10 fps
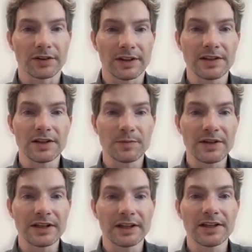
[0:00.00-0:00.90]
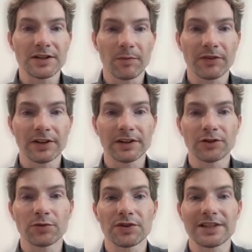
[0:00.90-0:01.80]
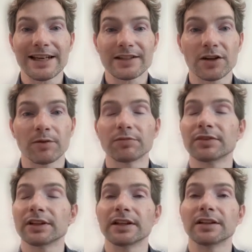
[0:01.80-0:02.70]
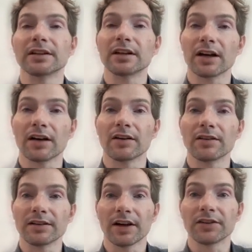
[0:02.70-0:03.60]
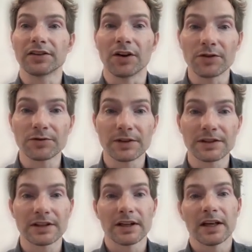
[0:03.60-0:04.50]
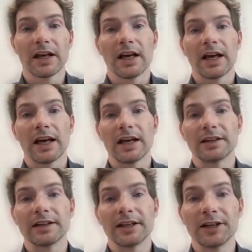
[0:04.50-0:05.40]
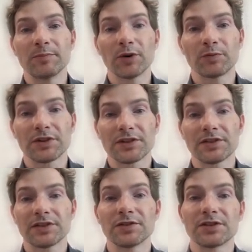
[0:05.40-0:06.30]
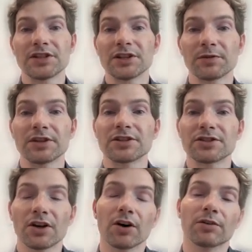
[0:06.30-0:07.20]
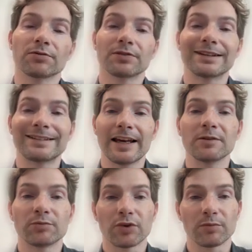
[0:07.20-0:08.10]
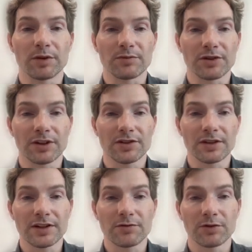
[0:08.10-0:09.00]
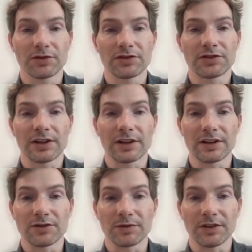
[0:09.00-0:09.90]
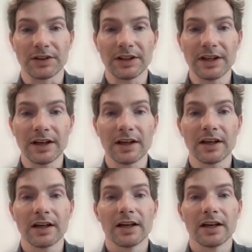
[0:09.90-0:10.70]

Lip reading: this is basically something that was set up in 1900, and Hilbert presented a series of 10 problems. Okay, so that's what is written here.